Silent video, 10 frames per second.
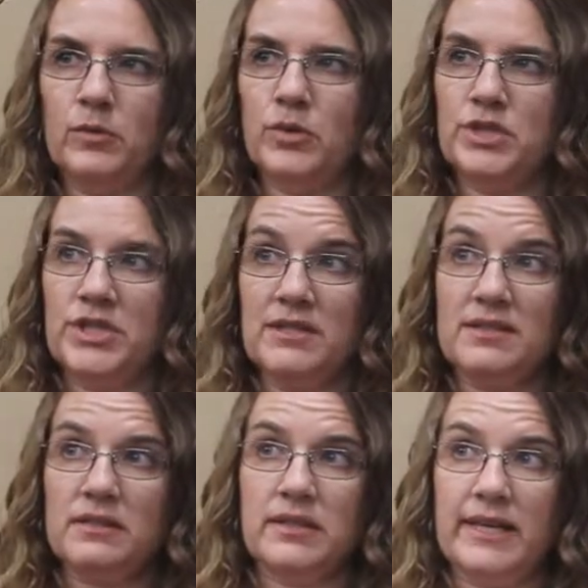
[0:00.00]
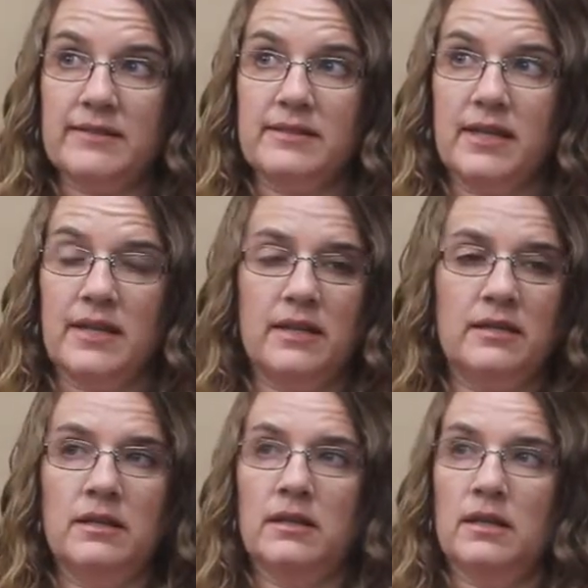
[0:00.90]
it were just less
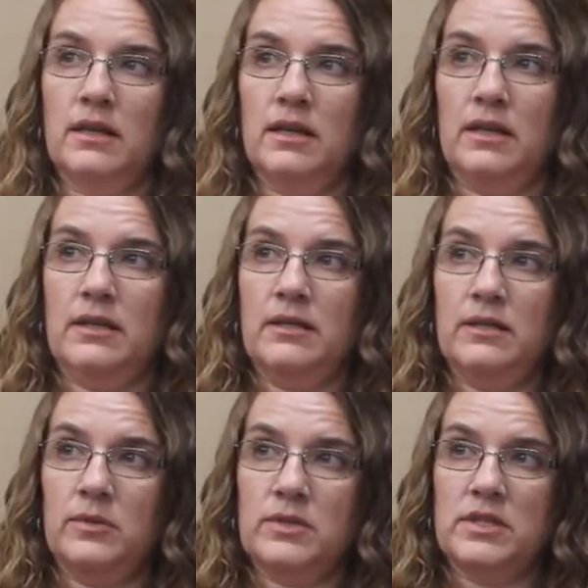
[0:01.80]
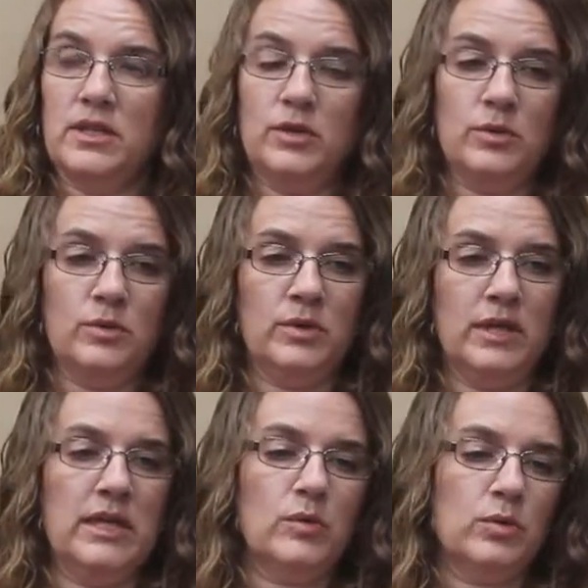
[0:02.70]
than and there was no
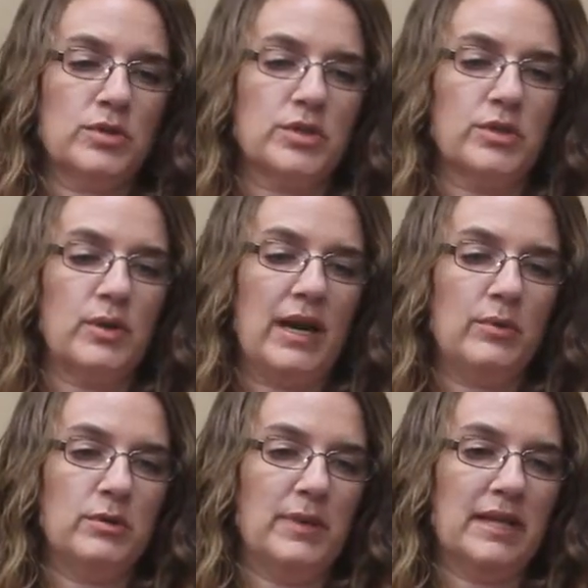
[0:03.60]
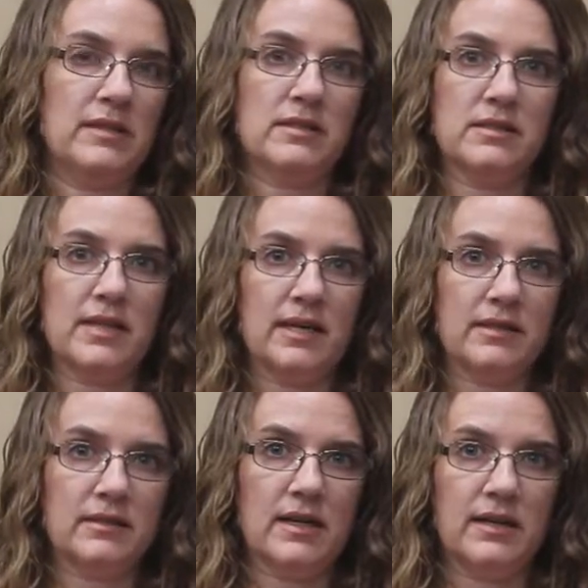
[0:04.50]
equal to, I would make this a
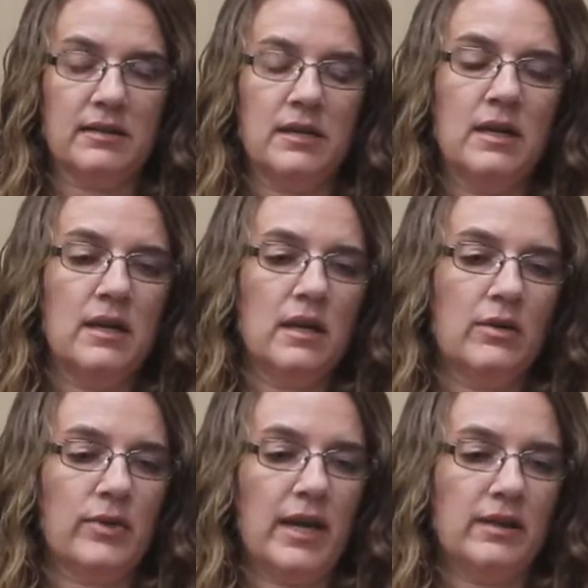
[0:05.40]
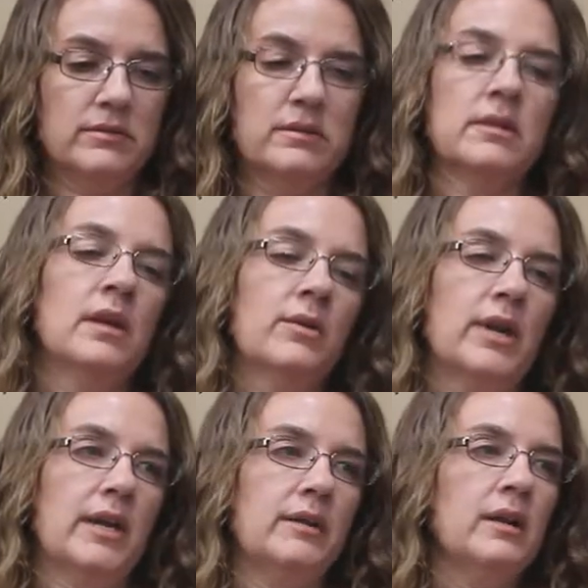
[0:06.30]
dotted line around,
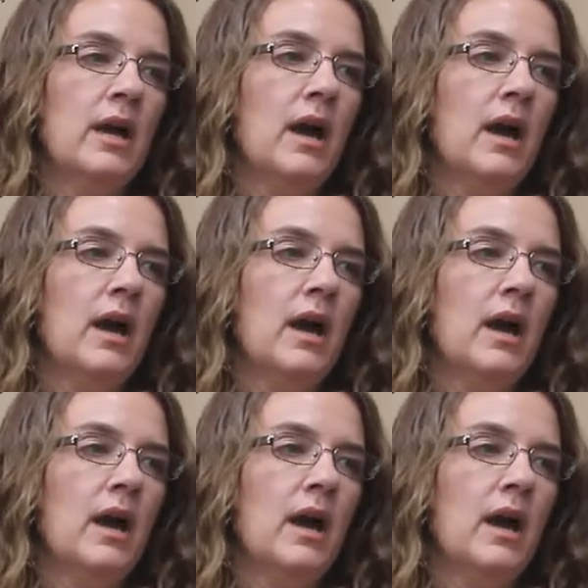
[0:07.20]
okay?